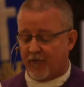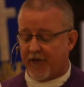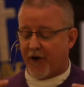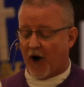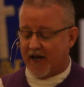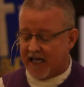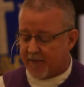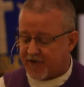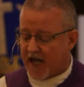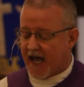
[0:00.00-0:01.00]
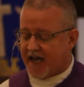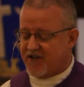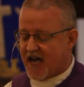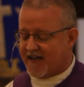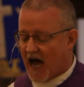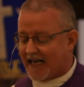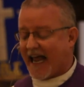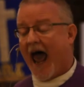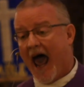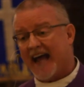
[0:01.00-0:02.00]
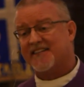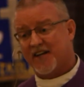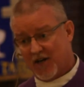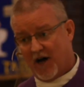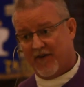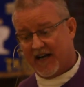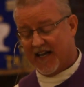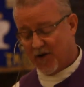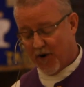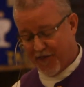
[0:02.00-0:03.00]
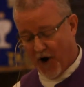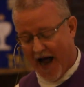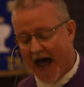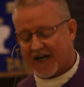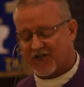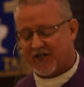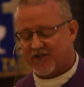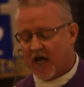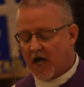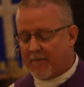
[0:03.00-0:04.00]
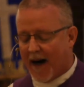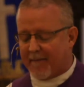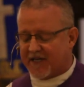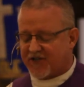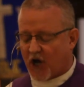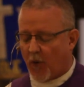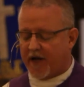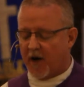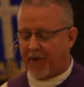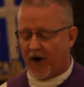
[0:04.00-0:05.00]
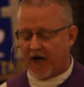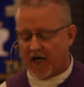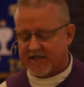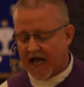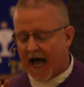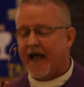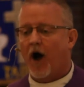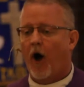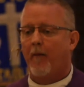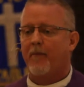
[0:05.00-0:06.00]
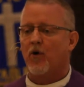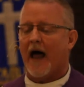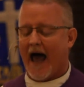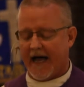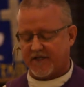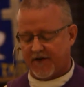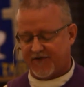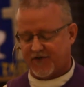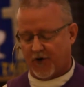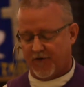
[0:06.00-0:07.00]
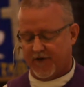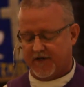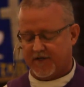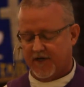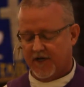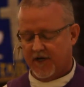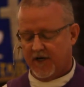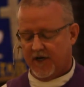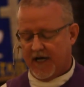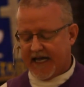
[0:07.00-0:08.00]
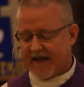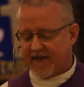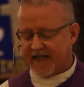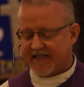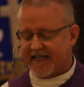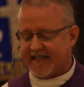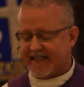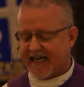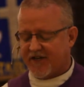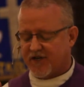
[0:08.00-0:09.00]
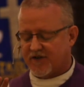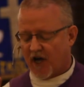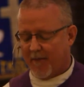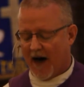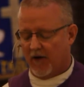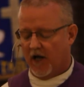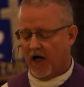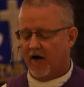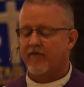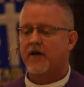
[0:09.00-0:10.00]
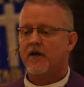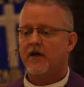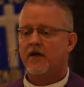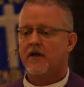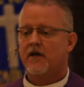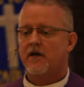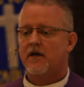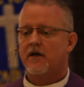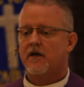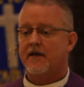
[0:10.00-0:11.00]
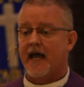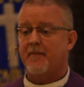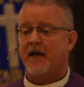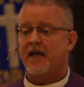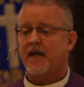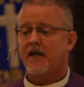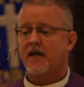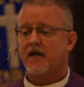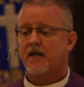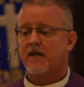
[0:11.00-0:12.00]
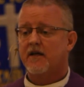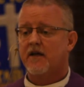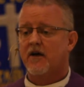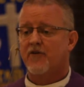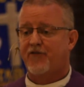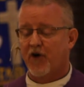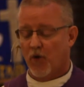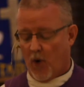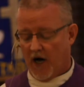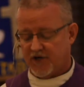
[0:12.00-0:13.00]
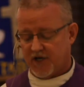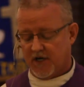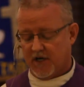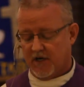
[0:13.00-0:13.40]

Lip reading: with our lips and yet not act lovingly with our actions by bestowing upon us a humble act of service, even as he teaches about love, namely, foot washing.